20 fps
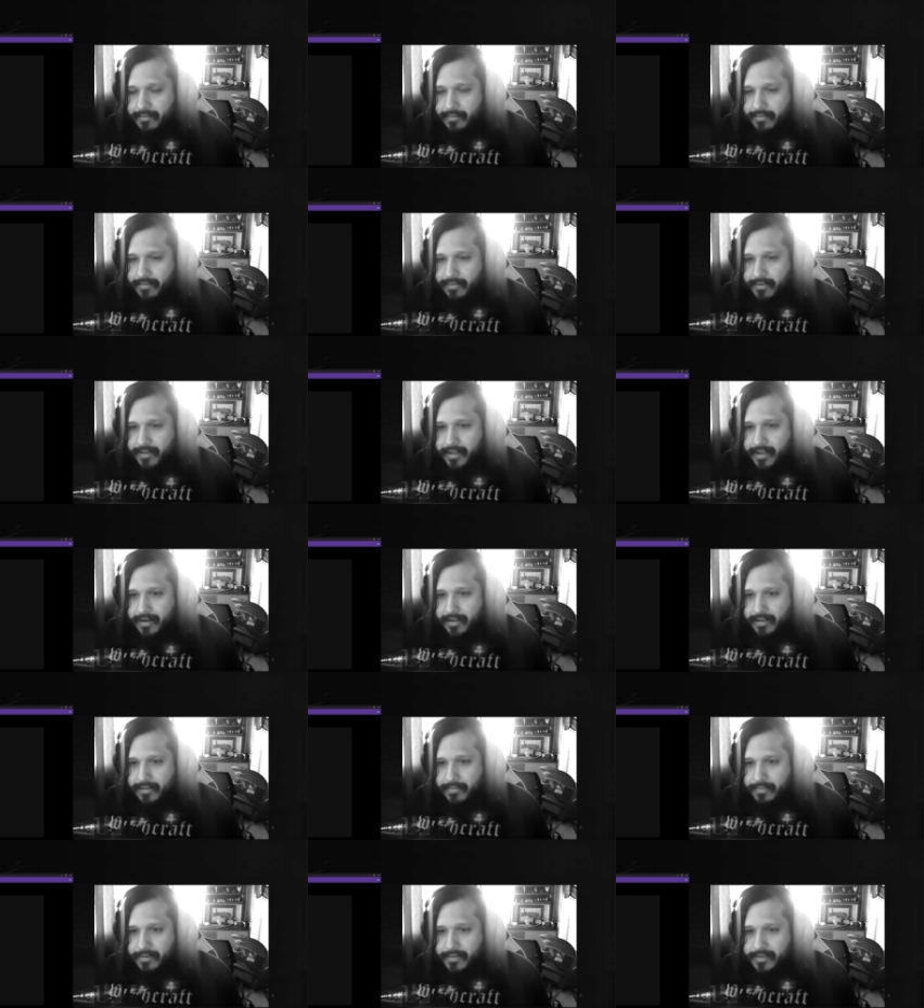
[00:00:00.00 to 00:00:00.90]
for that other
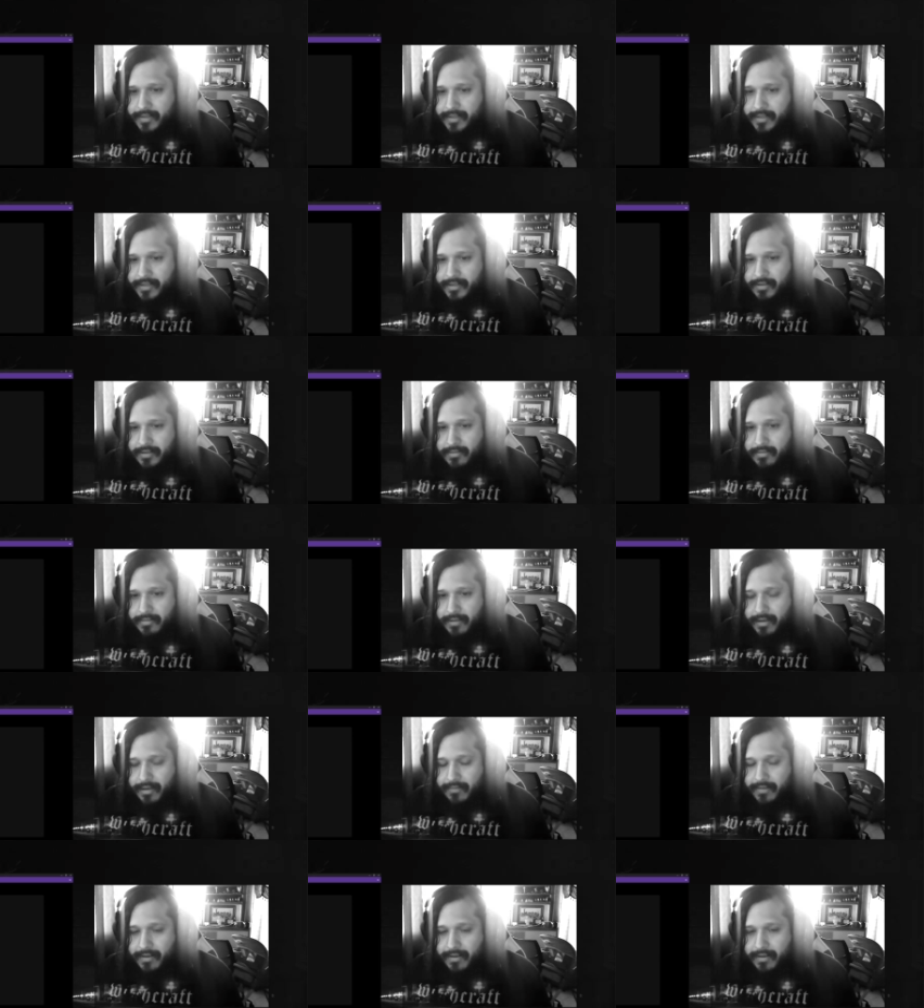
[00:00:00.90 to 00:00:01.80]
person to
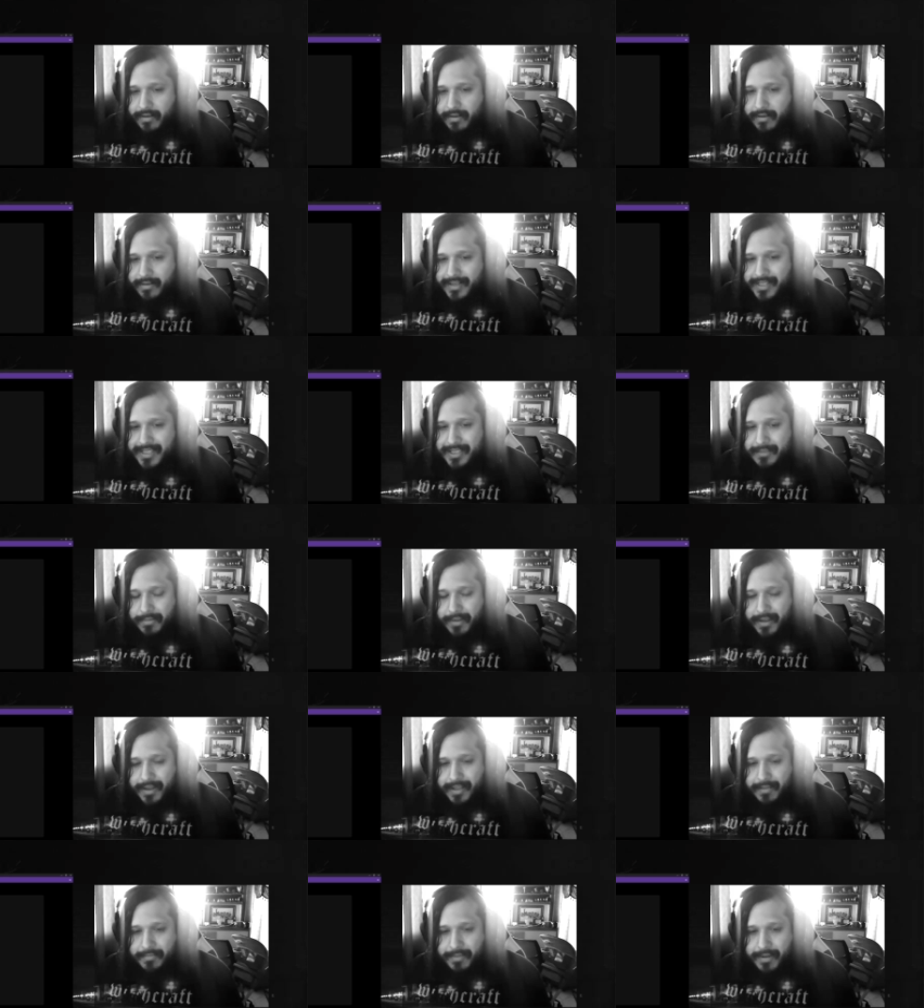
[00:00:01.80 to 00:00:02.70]
even display
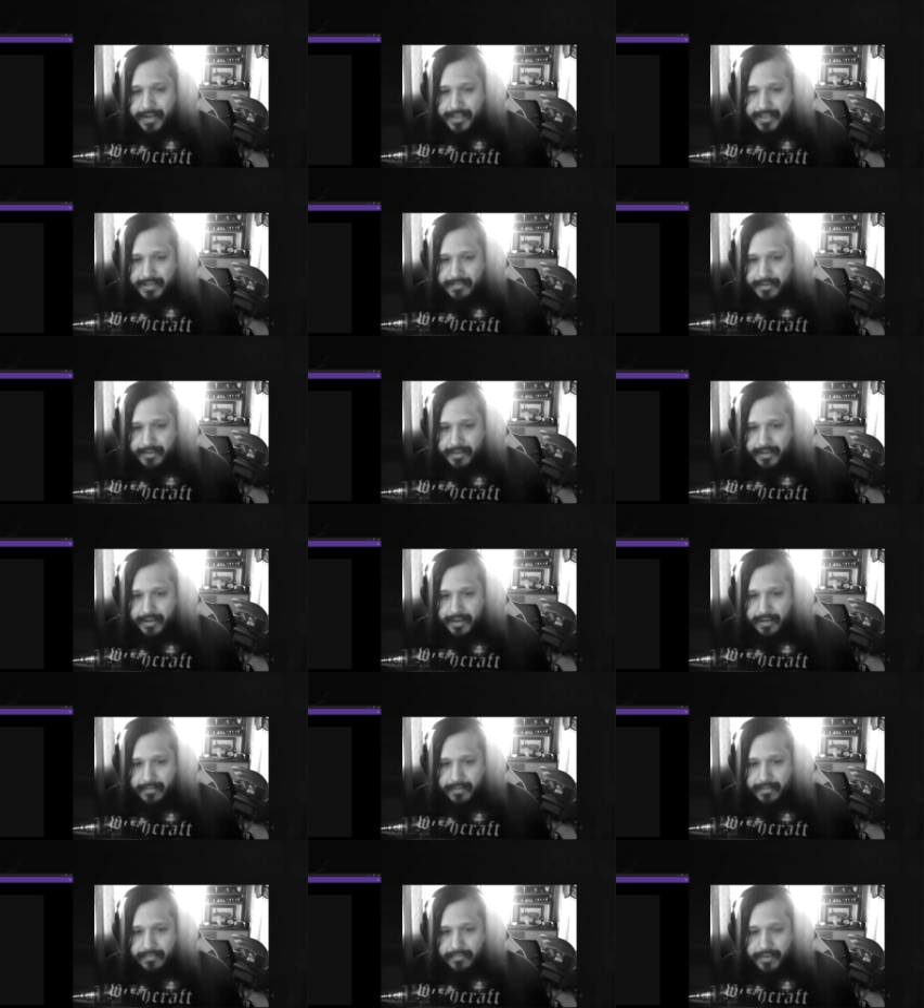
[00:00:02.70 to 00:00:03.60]
the possibility
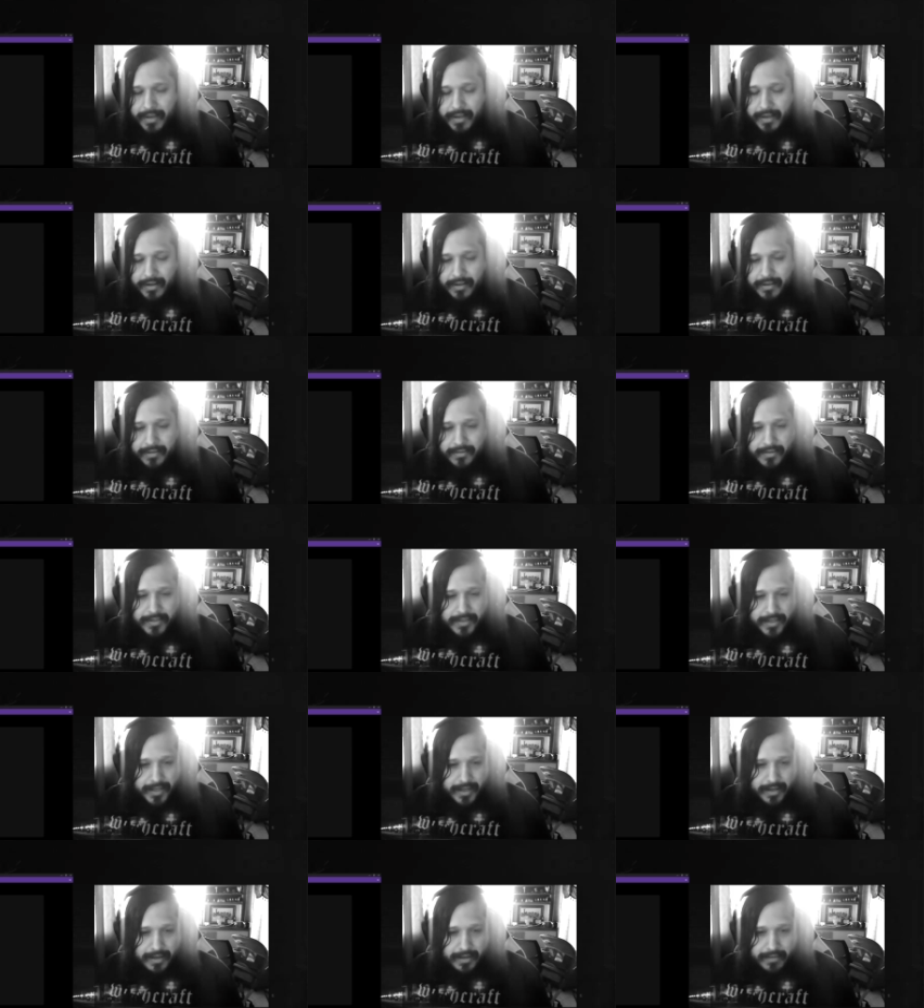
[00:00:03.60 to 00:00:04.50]
of being
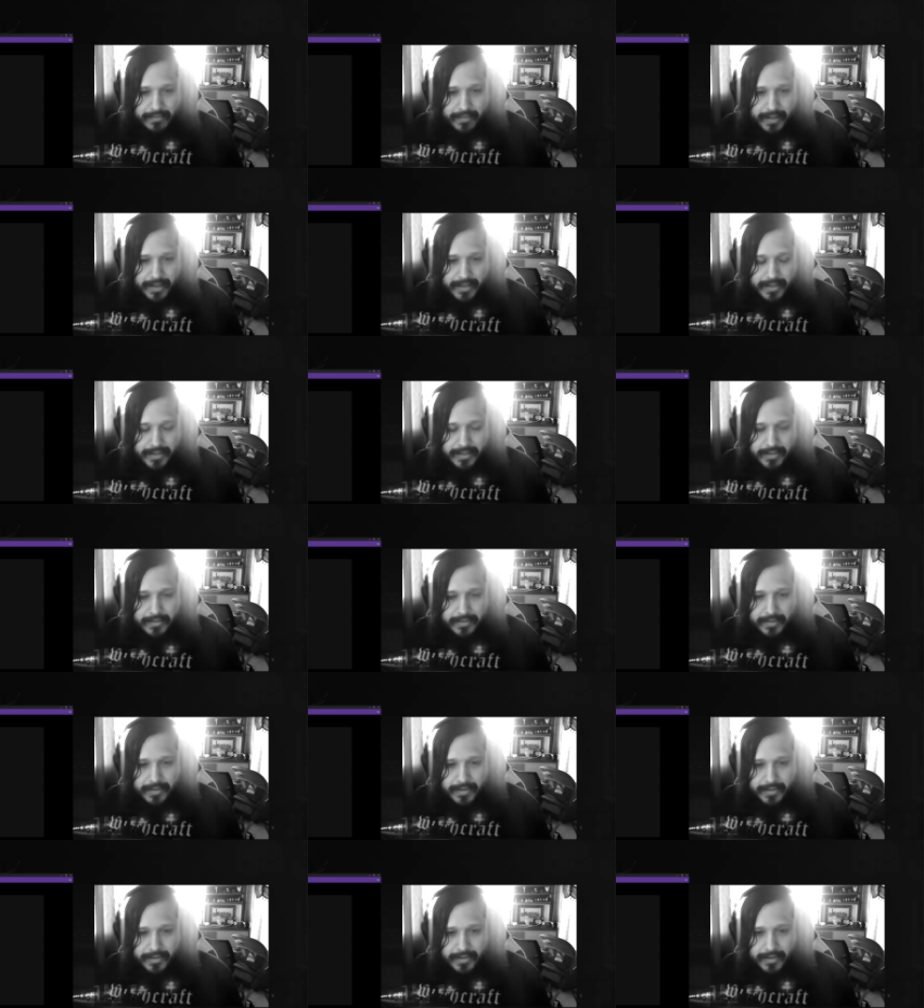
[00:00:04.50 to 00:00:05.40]
understanding of that
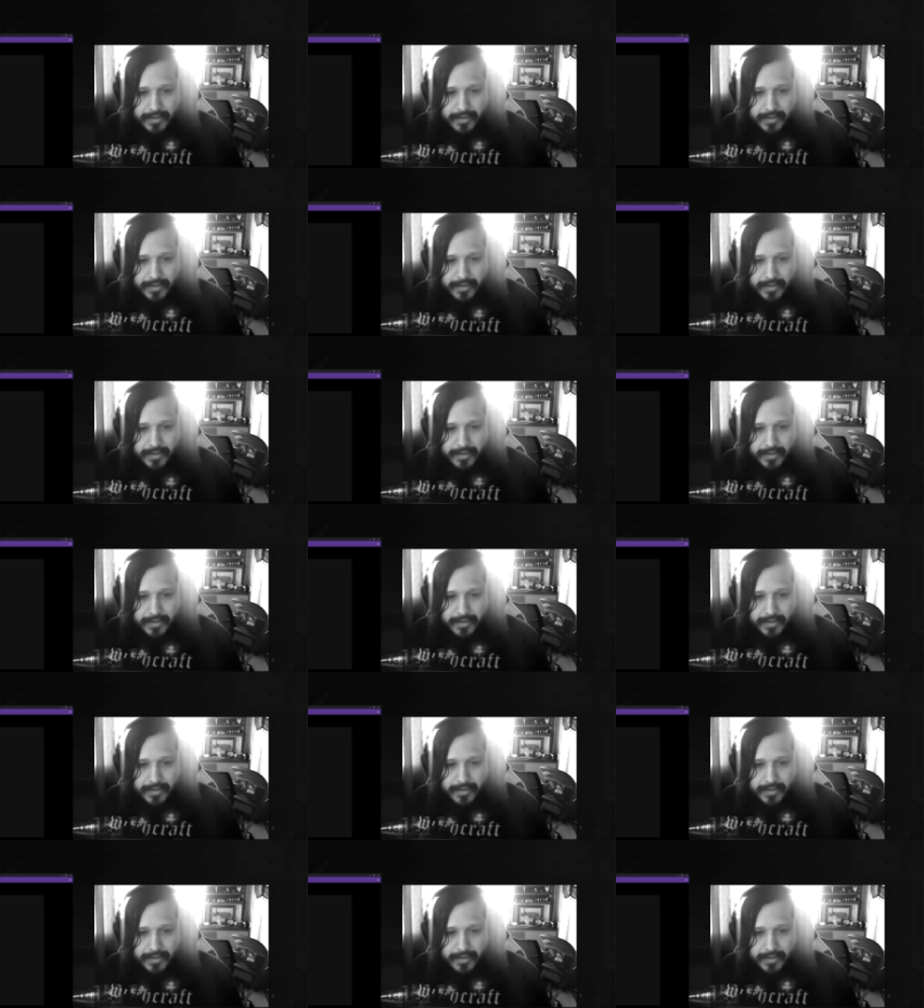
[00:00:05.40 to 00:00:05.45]
situation.